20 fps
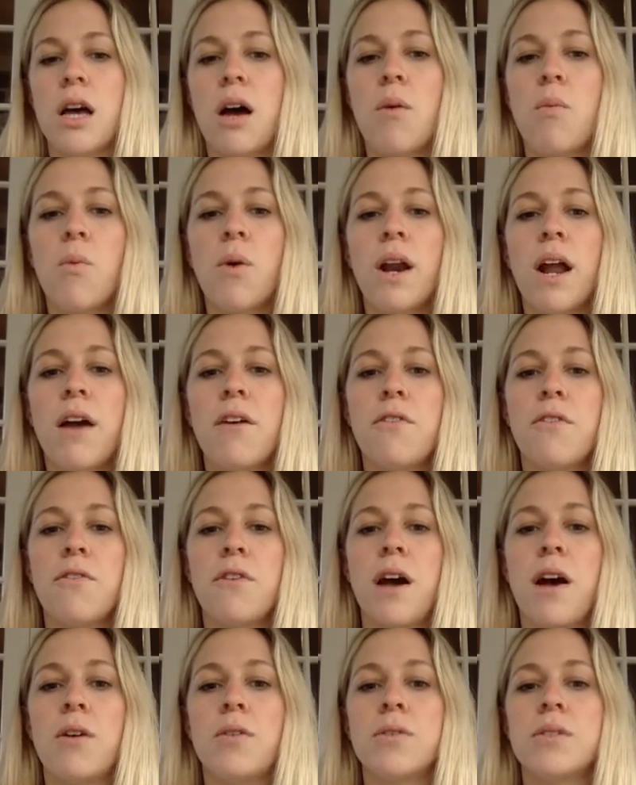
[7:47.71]
What I've
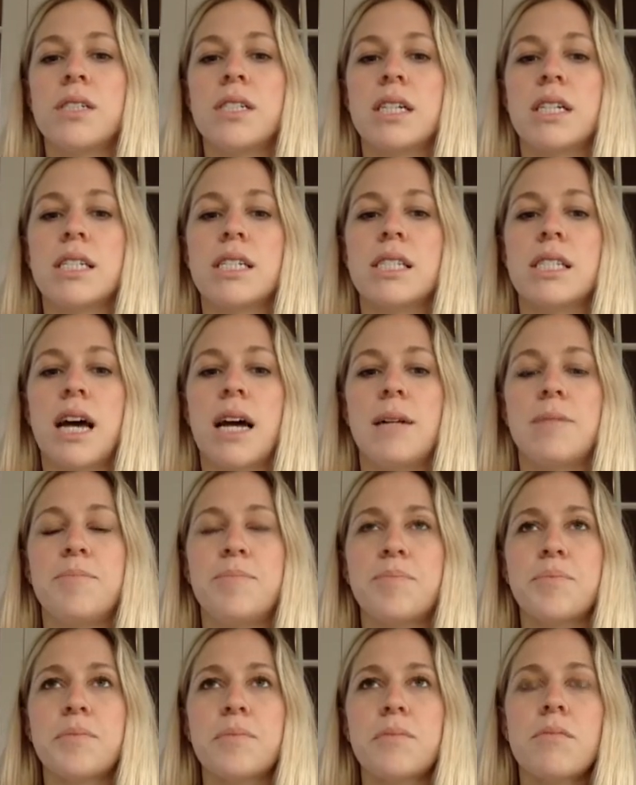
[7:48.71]
found is that
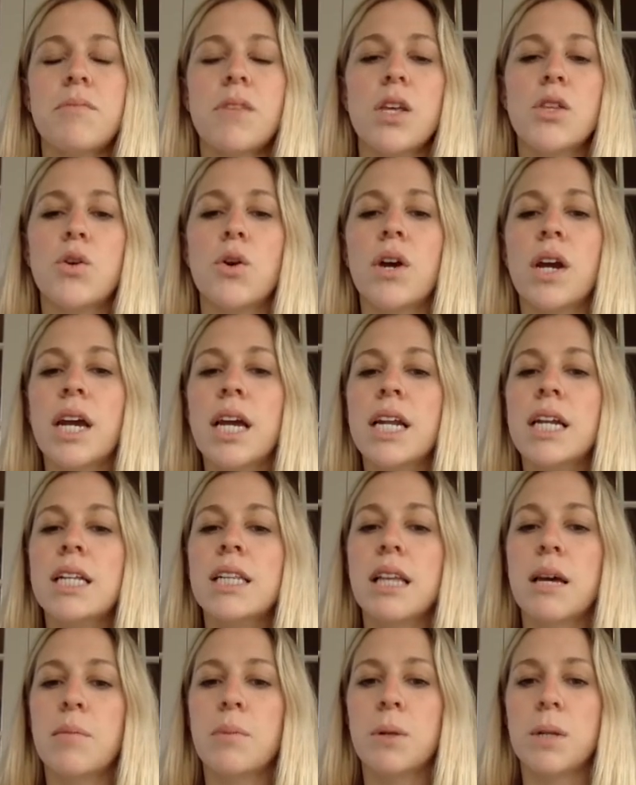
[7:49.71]
the organic
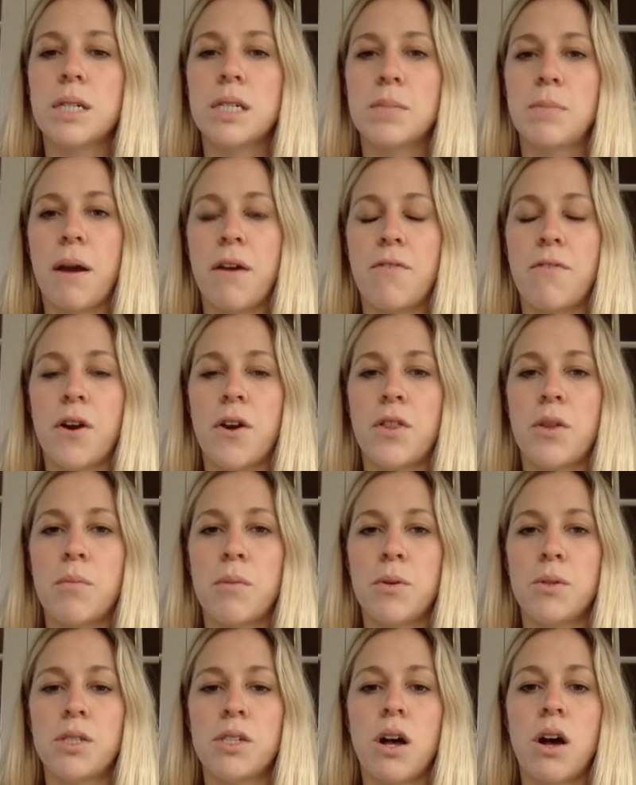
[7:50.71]
label is by far the
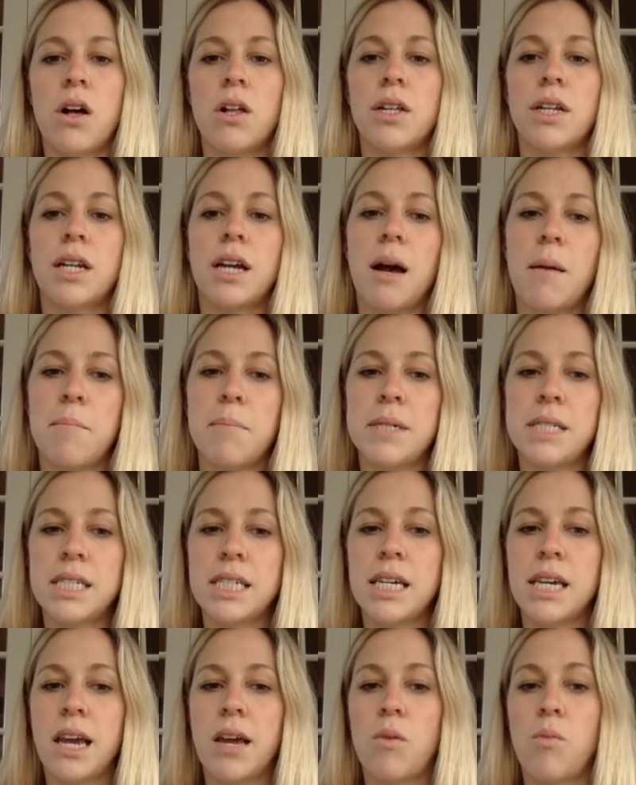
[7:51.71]
most
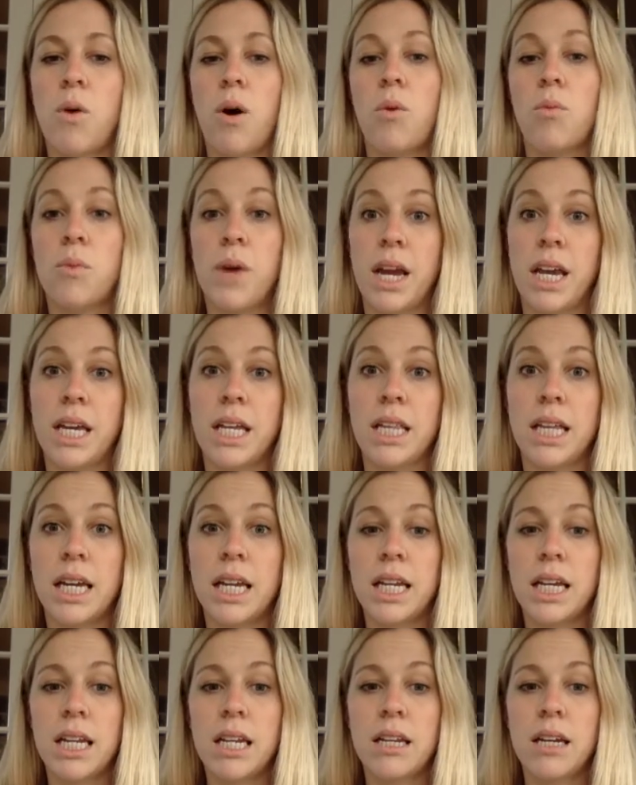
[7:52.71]
all-encompassing and
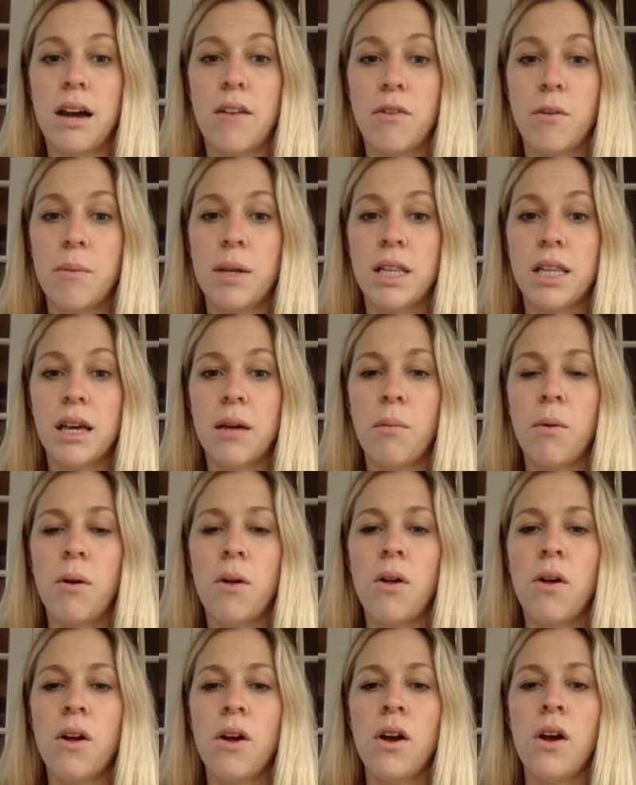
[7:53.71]
well-regulated government
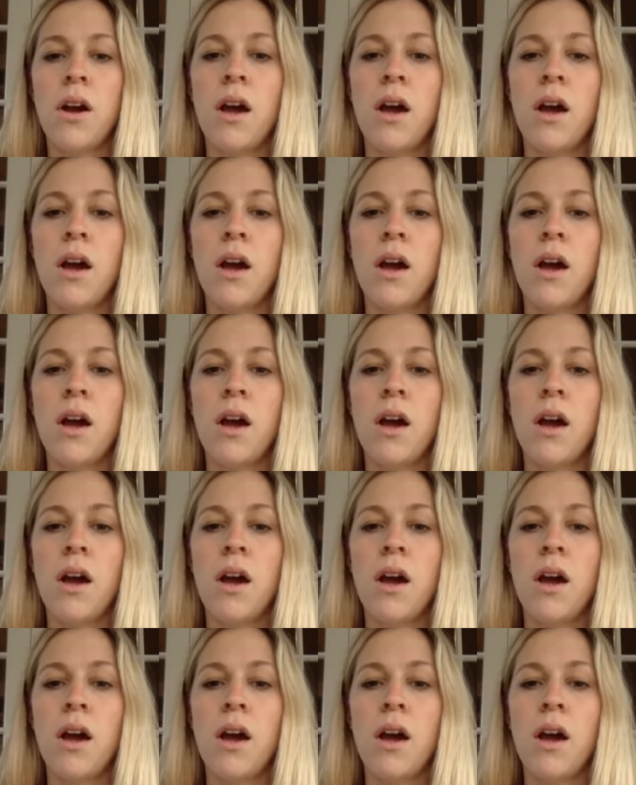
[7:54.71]
label.